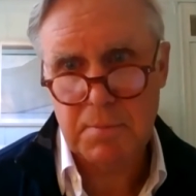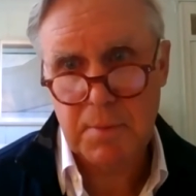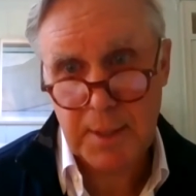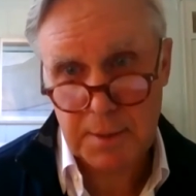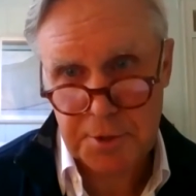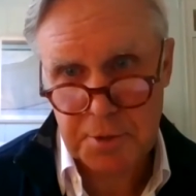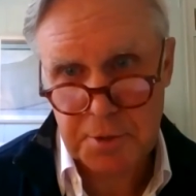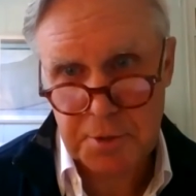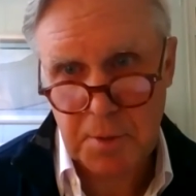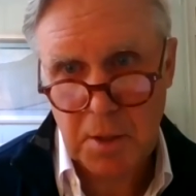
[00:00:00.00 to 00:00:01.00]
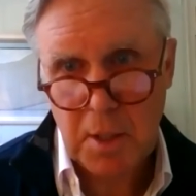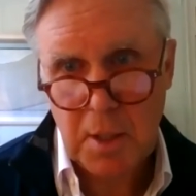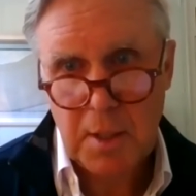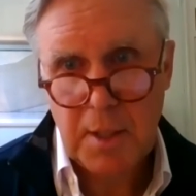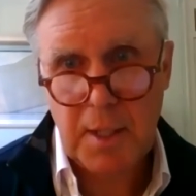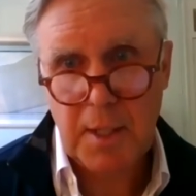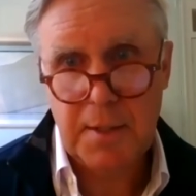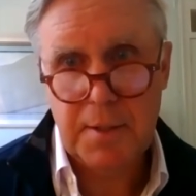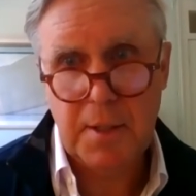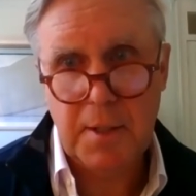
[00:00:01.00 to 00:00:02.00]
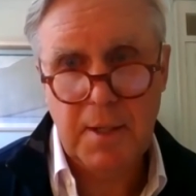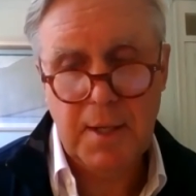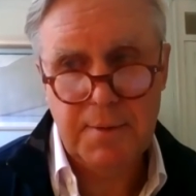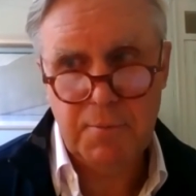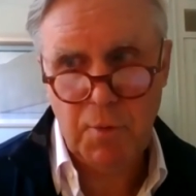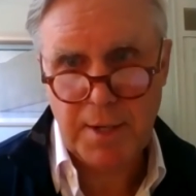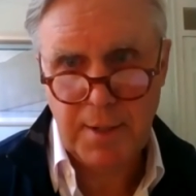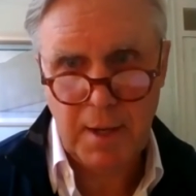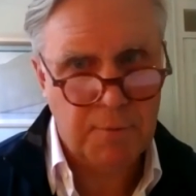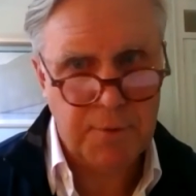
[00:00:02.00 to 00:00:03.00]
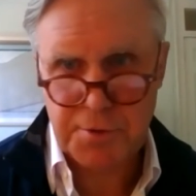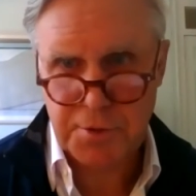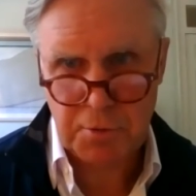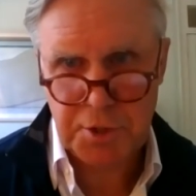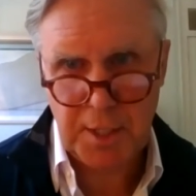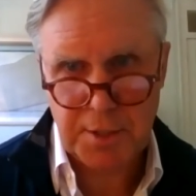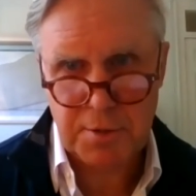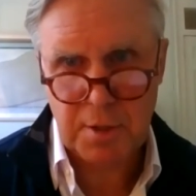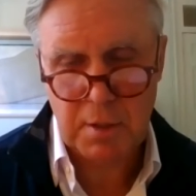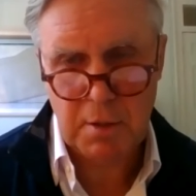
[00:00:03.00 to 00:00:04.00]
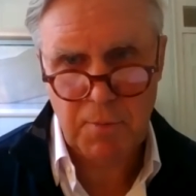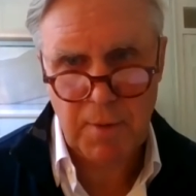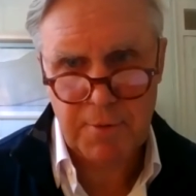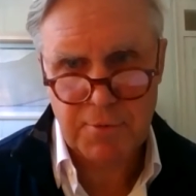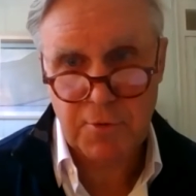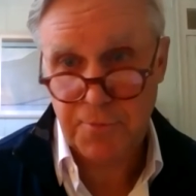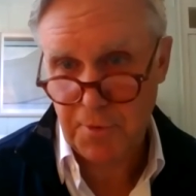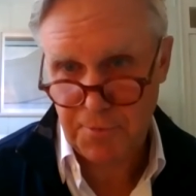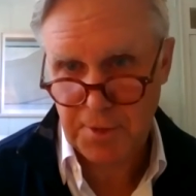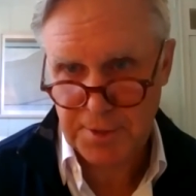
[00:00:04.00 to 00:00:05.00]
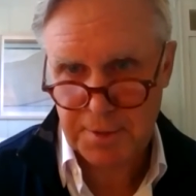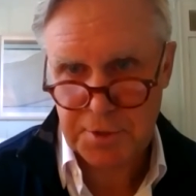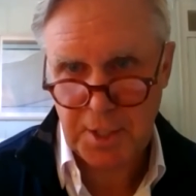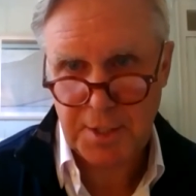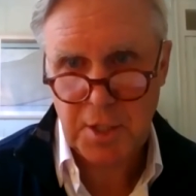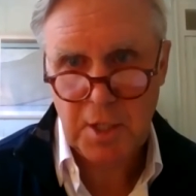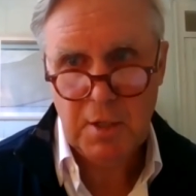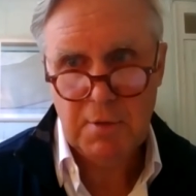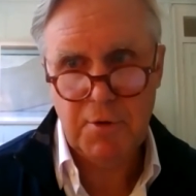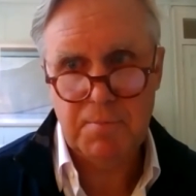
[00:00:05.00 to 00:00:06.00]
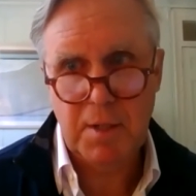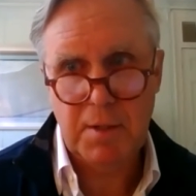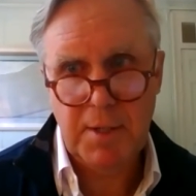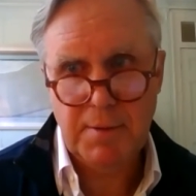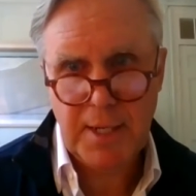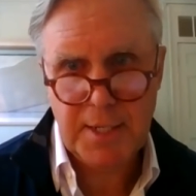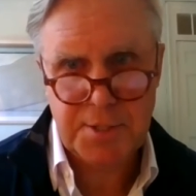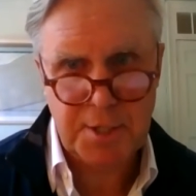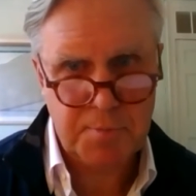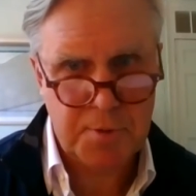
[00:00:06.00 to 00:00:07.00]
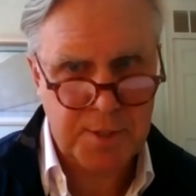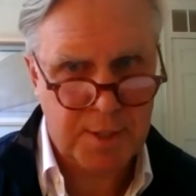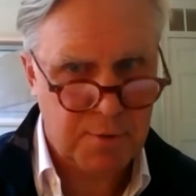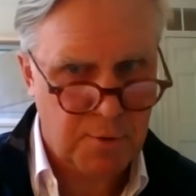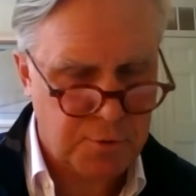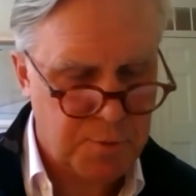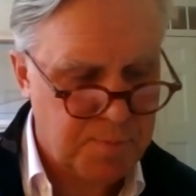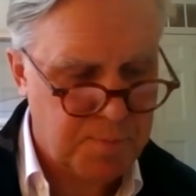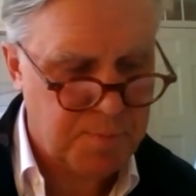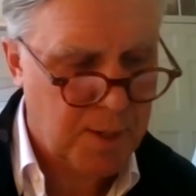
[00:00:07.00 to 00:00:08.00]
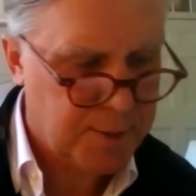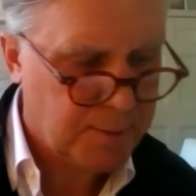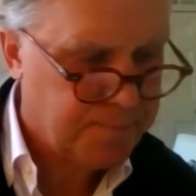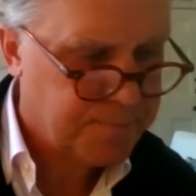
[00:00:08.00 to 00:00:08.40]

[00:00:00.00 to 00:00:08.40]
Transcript: eligible. And right now there's no change, or rather there's very little change from 86% of those responding.